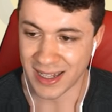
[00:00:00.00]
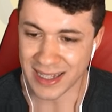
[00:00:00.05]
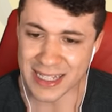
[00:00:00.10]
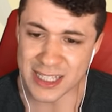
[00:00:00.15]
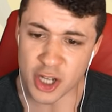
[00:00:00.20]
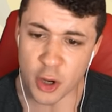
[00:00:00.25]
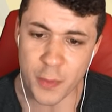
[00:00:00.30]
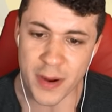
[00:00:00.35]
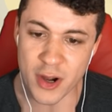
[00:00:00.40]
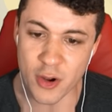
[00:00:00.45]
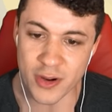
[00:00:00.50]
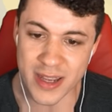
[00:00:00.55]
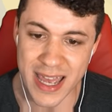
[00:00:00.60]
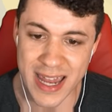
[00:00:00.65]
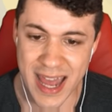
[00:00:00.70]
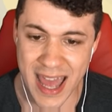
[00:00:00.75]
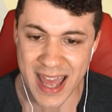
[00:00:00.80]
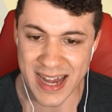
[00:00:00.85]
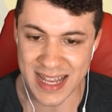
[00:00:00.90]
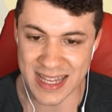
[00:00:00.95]
Let's hope we don't
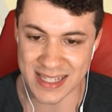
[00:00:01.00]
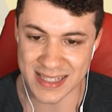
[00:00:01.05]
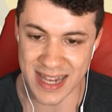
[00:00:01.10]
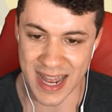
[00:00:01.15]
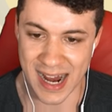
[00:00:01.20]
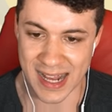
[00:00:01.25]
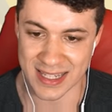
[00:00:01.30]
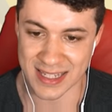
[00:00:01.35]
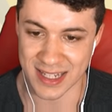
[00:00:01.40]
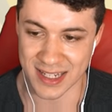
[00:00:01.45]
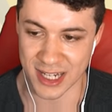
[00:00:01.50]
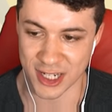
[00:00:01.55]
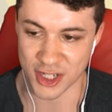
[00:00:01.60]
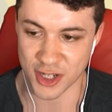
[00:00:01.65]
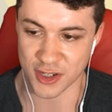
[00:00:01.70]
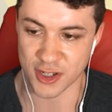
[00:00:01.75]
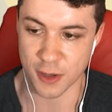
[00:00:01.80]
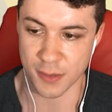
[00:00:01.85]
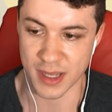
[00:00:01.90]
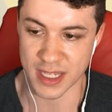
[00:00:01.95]
get any status
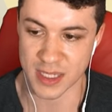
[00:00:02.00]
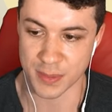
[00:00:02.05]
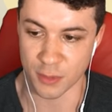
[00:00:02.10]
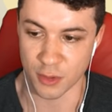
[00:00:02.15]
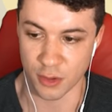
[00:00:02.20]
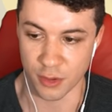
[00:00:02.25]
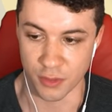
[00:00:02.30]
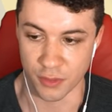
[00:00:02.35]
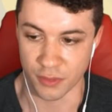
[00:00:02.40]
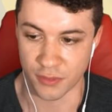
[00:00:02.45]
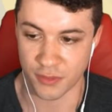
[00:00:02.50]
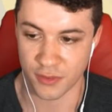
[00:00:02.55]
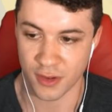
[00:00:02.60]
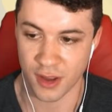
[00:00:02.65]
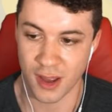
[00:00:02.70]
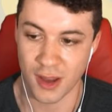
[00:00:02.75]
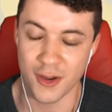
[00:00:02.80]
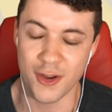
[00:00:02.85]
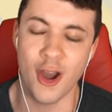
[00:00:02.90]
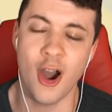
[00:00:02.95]
conditions from this move.
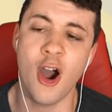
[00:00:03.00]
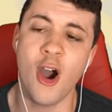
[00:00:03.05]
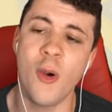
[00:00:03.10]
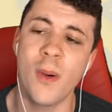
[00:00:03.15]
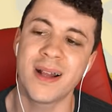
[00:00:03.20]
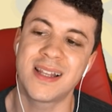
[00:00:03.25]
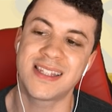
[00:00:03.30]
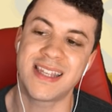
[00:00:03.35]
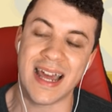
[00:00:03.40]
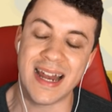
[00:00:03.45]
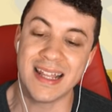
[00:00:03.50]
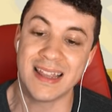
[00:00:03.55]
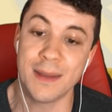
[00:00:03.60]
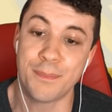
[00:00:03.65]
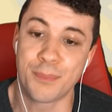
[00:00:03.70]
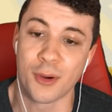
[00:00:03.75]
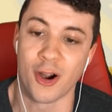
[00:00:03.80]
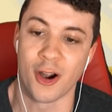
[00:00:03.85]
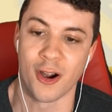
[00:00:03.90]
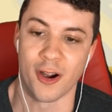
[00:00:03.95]
No, it's getting
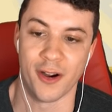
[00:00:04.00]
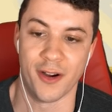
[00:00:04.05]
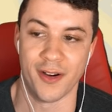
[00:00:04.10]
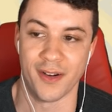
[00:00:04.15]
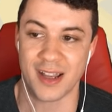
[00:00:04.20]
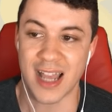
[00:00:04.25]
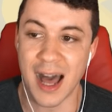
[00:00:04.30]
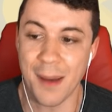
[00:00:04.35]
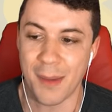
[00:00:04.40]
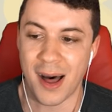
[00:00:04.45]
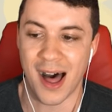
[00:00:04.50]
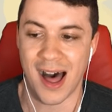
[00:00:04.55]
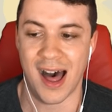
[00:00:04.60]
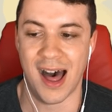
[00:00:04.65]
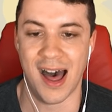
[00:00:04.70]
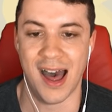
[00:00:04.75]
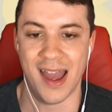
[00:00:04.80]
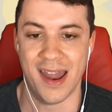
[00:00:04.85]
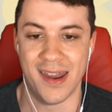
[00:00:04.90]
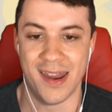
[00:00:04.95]
the burn. Come
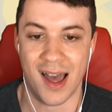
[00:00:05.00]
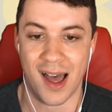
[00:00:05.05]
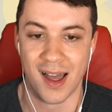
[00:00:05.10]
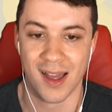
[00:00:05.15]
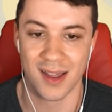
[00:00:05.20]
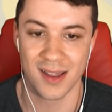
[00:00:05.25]
on.